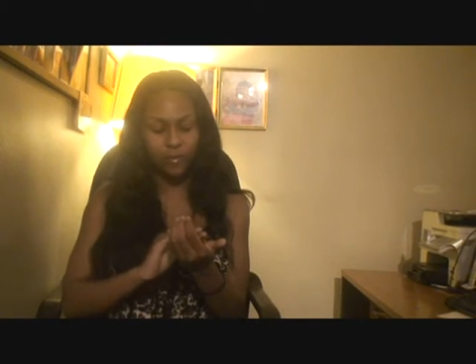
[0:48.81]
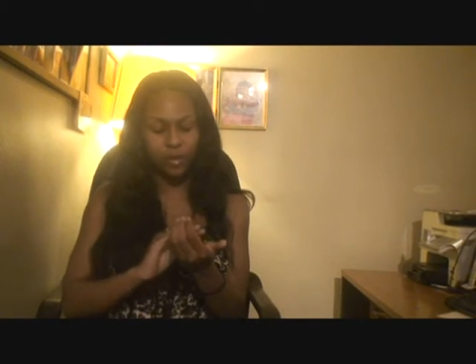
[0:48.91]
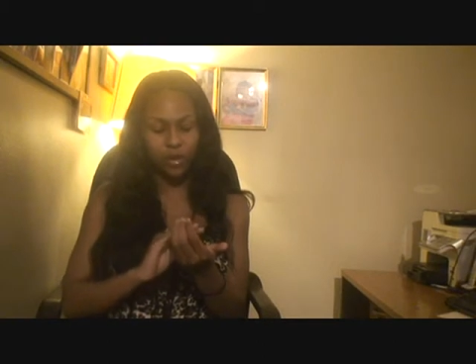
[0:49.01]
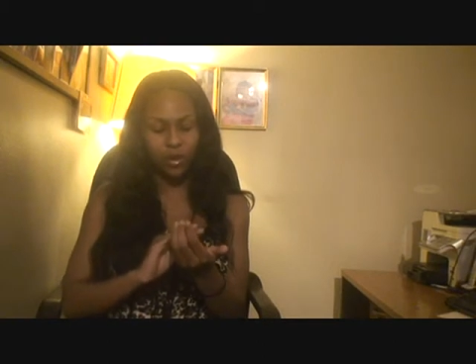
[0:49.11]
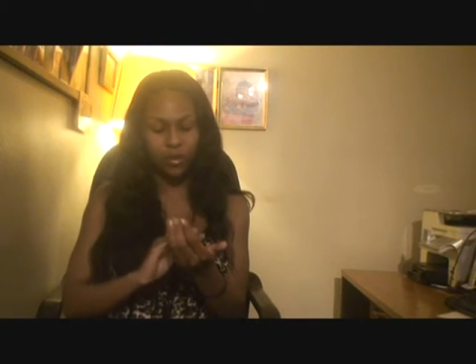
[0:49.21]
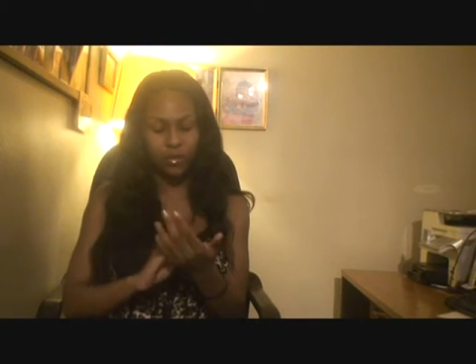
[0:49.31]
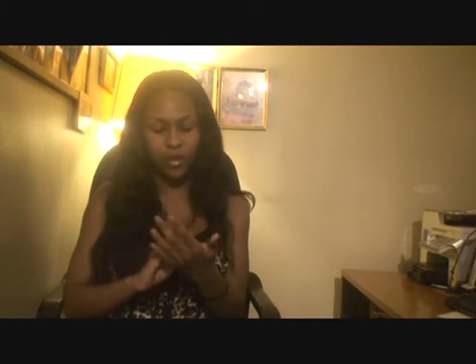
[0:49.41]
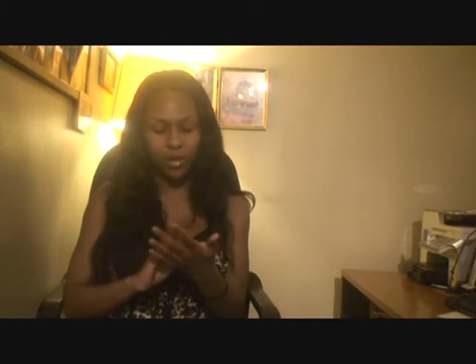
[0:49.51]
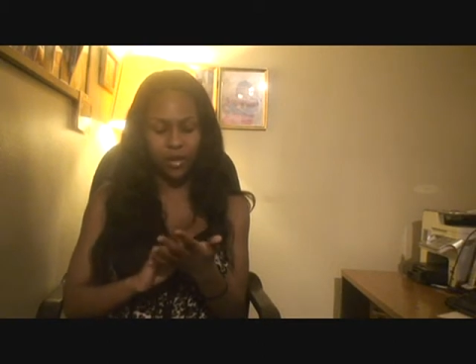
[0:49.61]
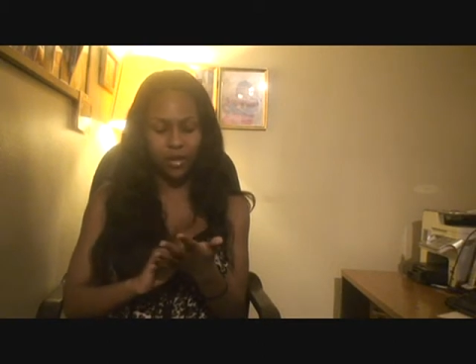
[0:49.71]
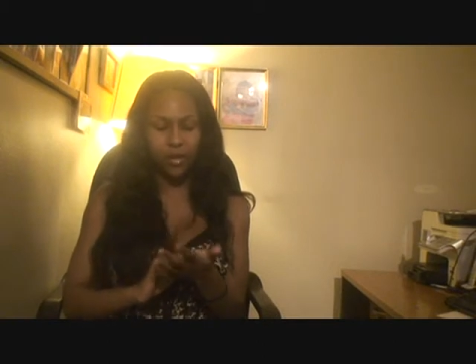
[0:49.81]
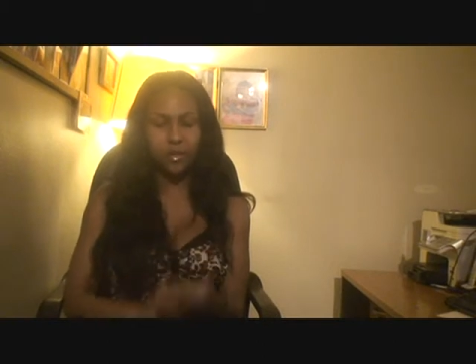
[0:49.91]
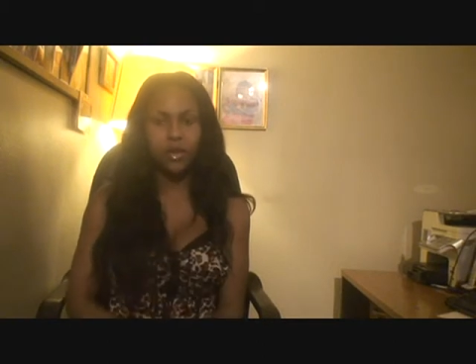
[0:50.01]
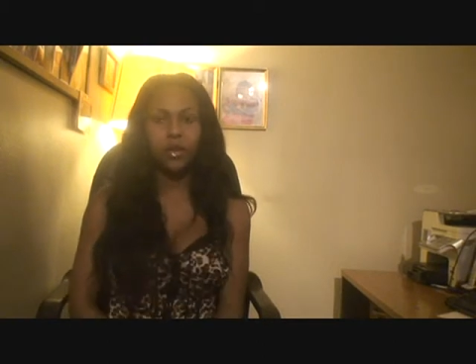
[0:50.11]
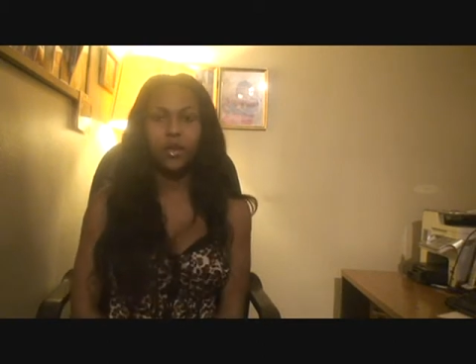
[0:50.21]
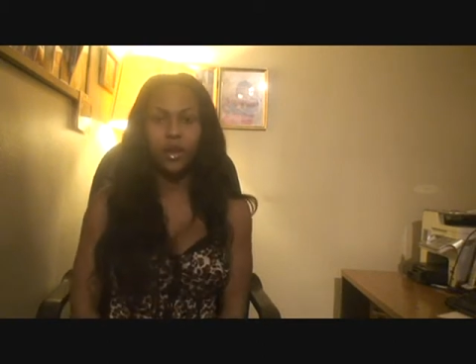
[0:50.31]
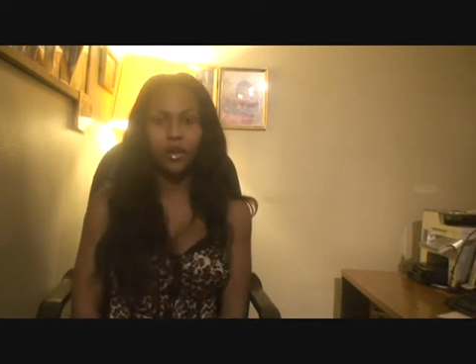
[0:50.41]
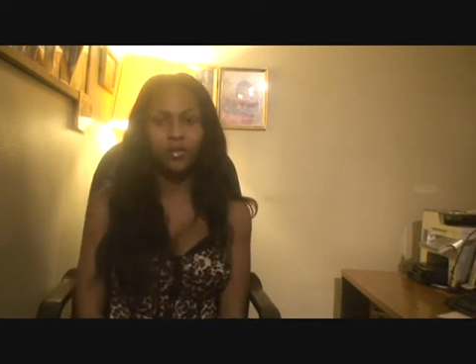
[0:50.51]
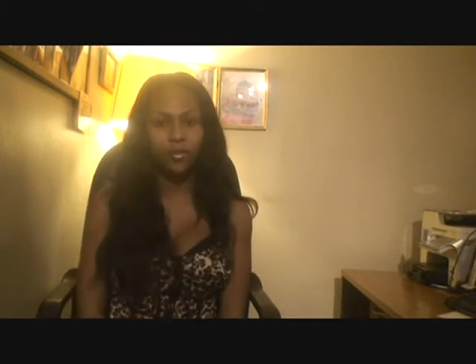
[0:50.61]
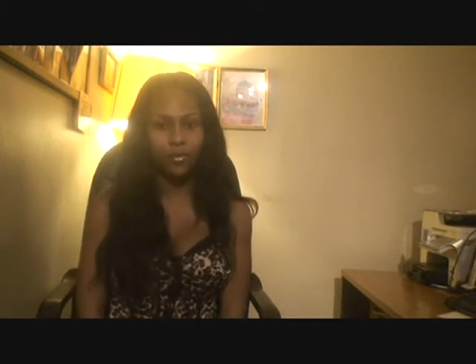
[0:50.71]
So I'll come back later and tell
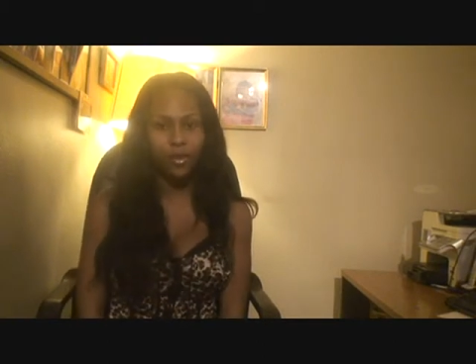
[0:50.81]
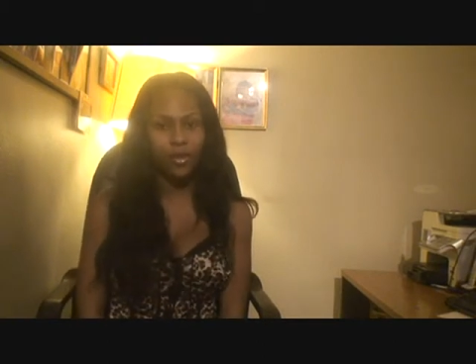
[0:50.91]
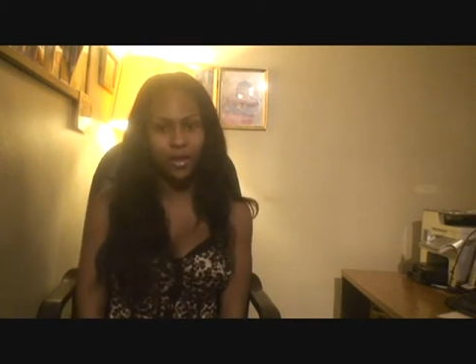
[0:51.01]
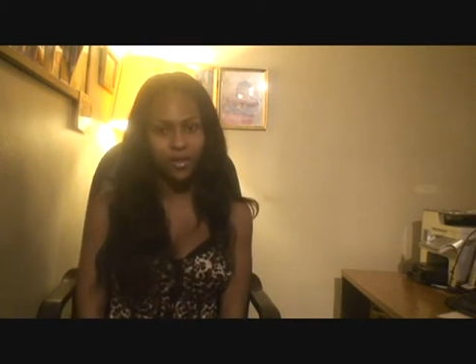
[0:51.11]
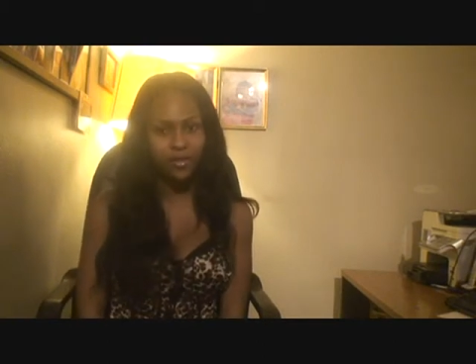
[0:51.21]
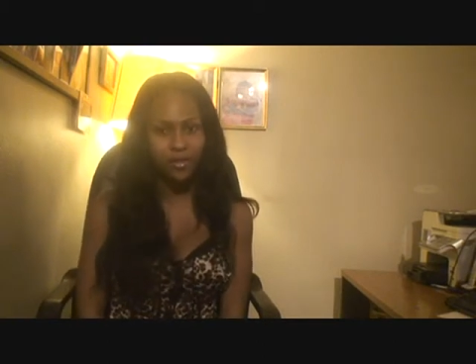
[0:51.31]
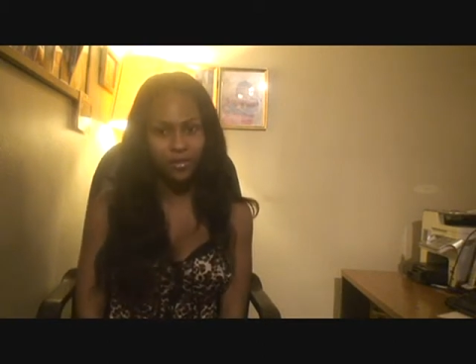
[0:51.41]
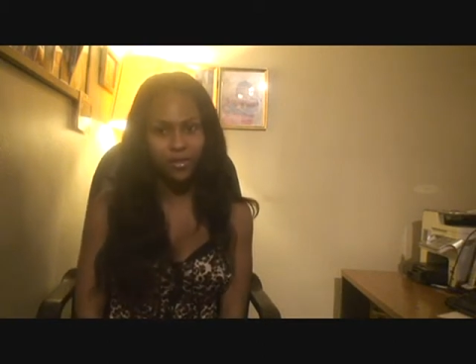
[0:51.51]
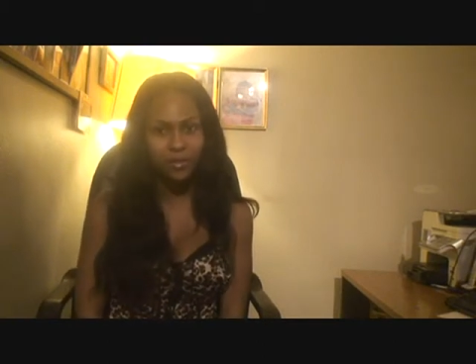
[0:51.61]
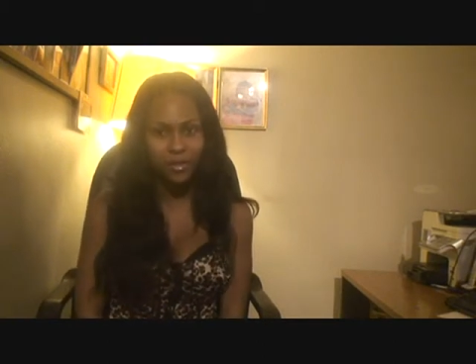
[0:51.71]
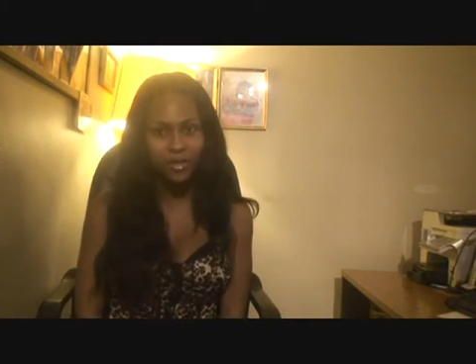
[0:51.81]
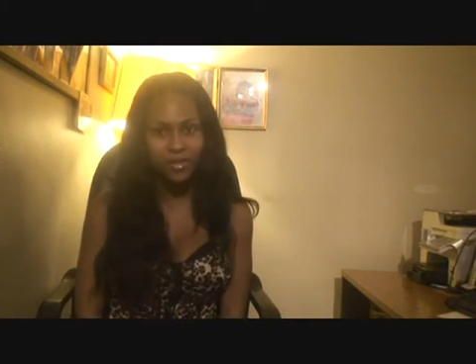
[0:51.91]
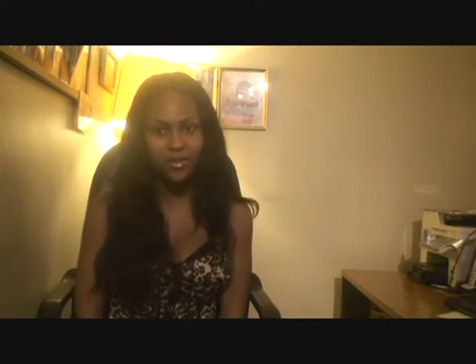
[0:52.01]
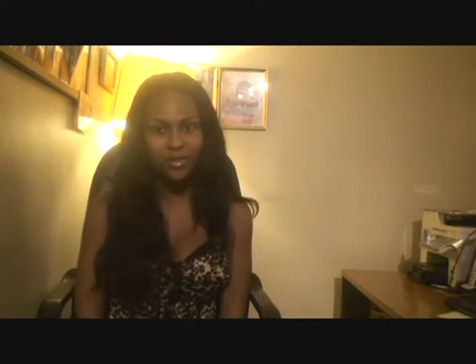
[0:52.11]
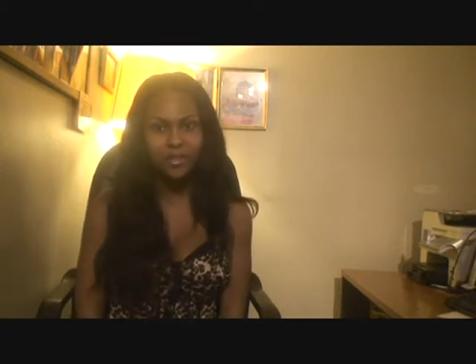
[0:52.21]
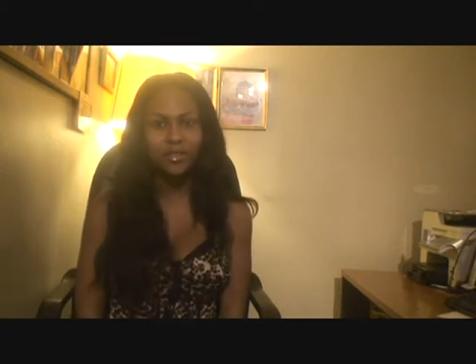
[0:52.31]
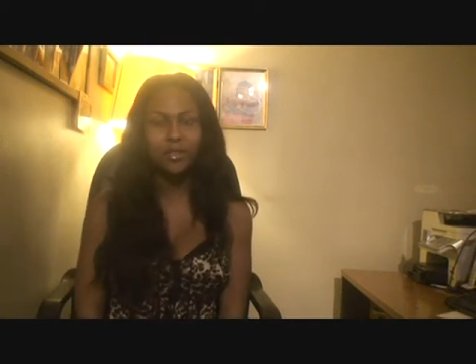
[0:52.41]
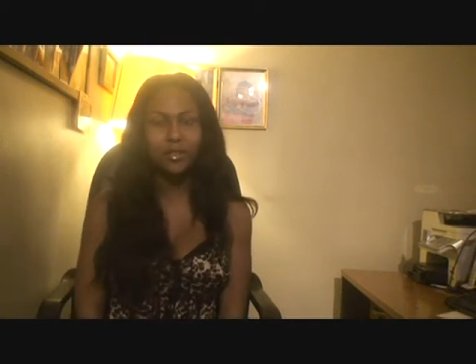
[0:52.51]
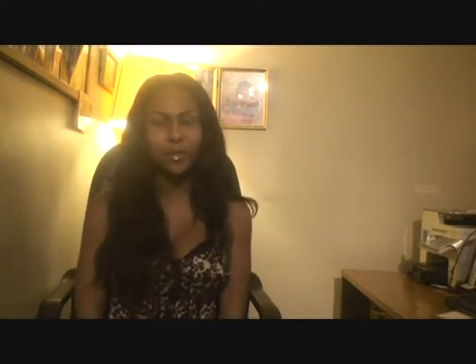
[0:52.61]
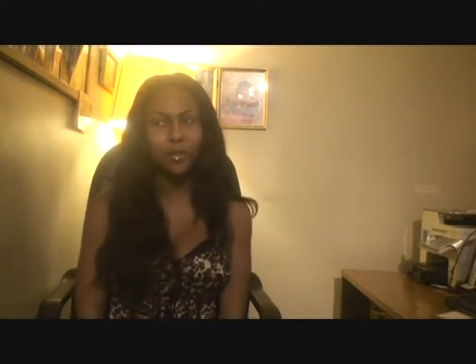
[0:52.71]
y'all if it really lasted three weeks
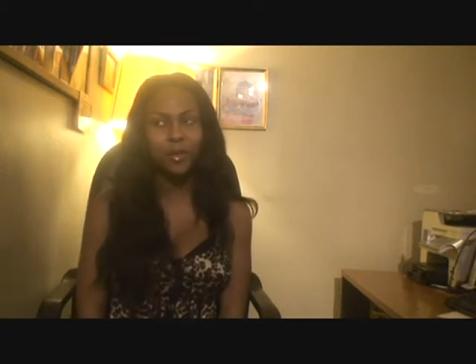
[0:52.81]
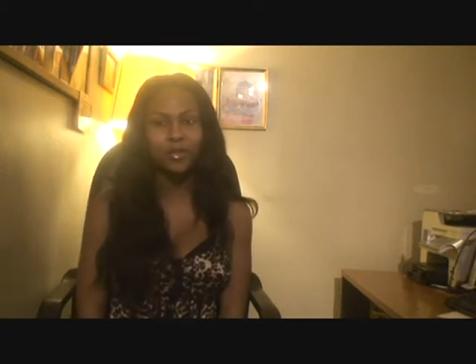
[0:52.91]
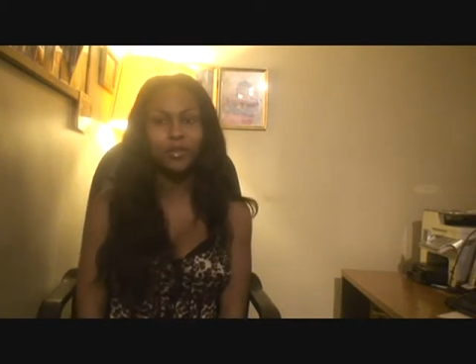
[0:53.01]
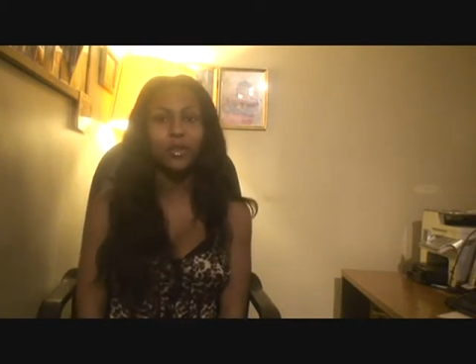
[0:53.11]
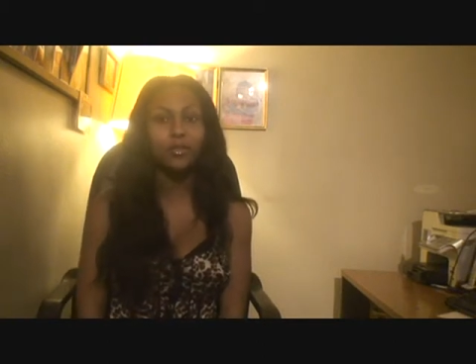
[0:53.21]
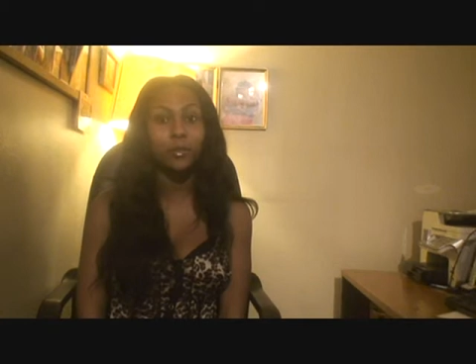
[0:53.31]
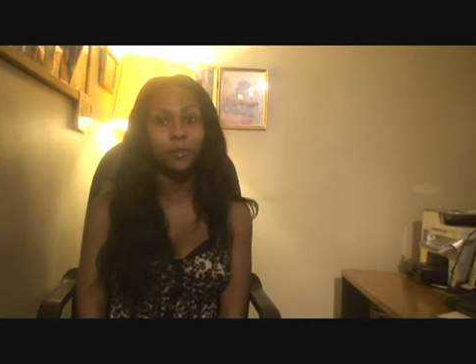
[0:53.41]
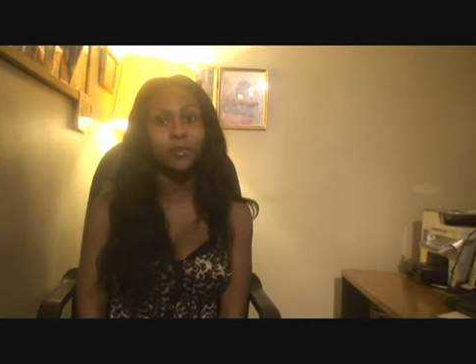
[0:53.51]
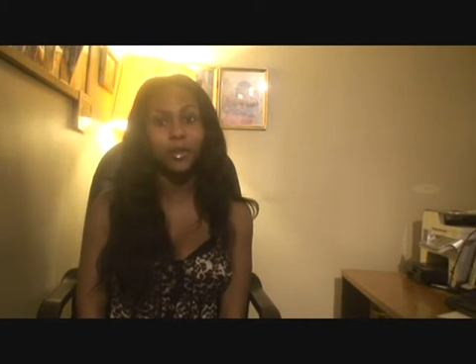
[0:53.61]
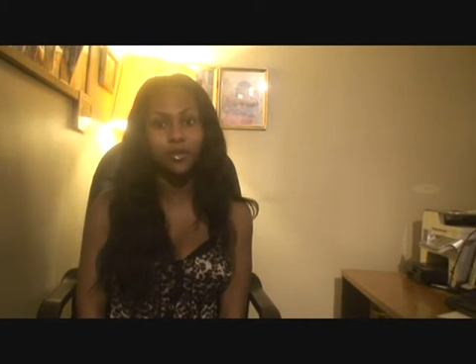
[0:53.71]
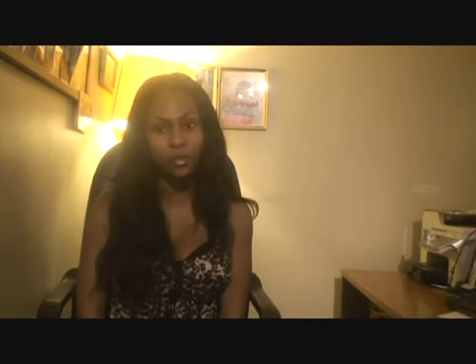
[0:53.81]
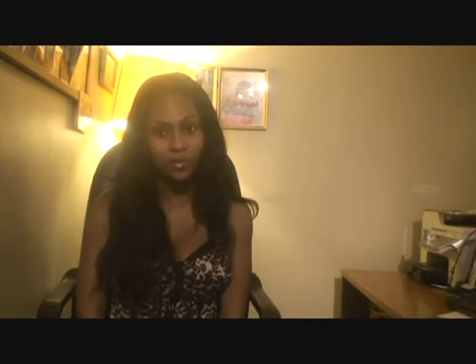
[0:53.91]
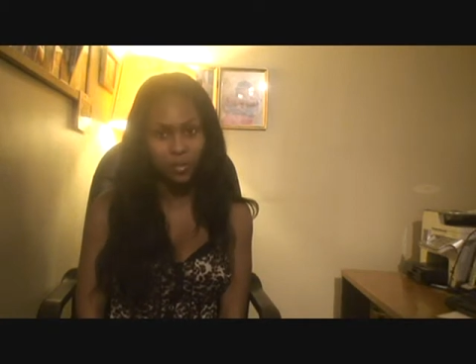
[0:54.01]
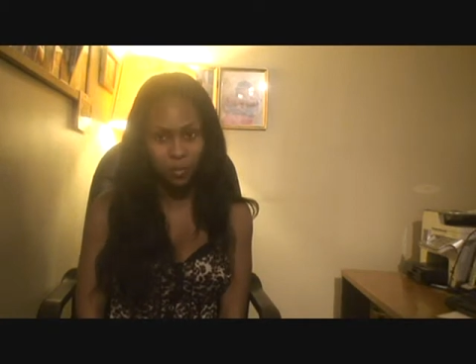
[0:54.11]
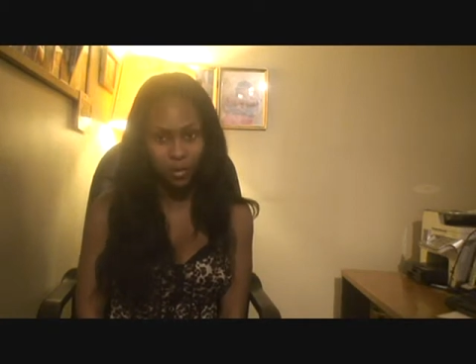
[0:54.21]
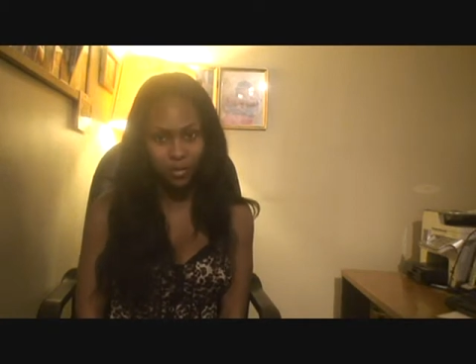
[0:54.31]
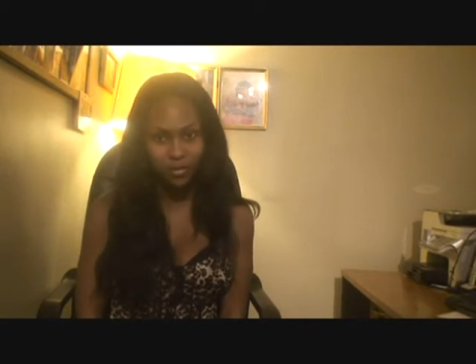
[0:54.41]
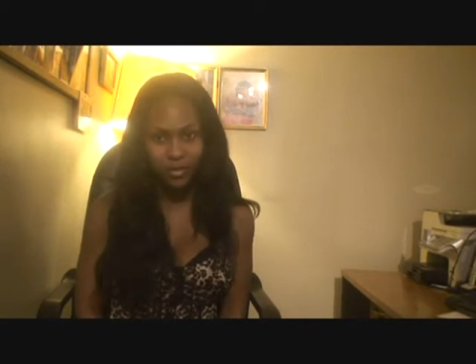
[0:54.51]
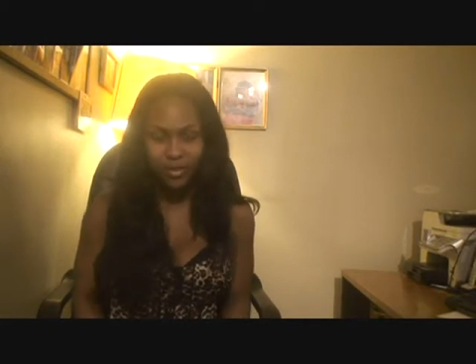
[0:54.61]
to a month, or if it peels off tomorrow.